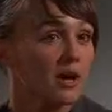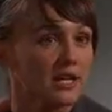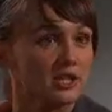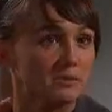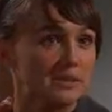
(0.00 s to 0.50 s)
I might
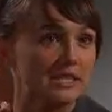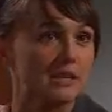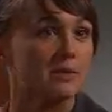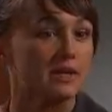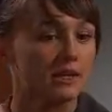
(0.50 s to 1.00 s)
actually be
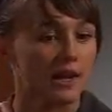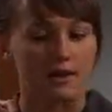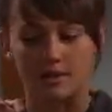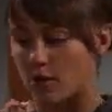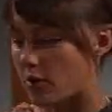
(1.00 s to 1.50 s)
sleeping in
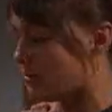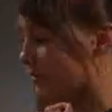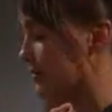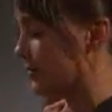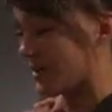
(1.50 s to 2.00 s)
now he's
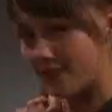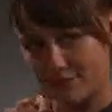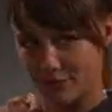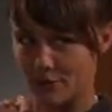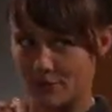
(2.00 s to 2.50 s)
home.
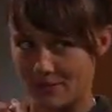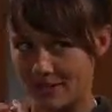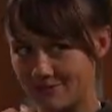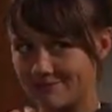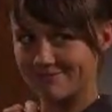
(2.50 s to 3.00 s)
You know what I
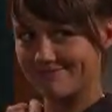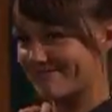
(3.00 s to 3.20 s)
mean?